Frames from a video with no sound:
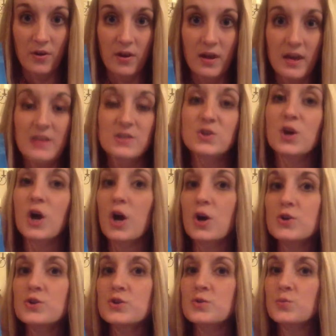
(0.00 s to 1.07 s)
is
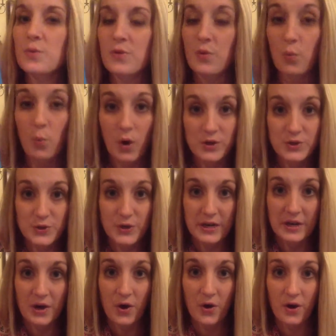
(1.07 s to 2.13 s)
cursed with a wandering
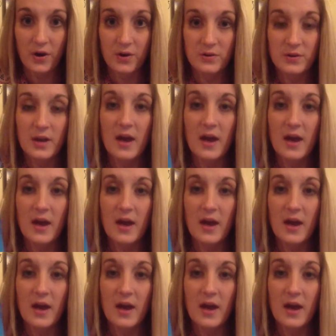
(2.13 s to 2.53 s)
heart.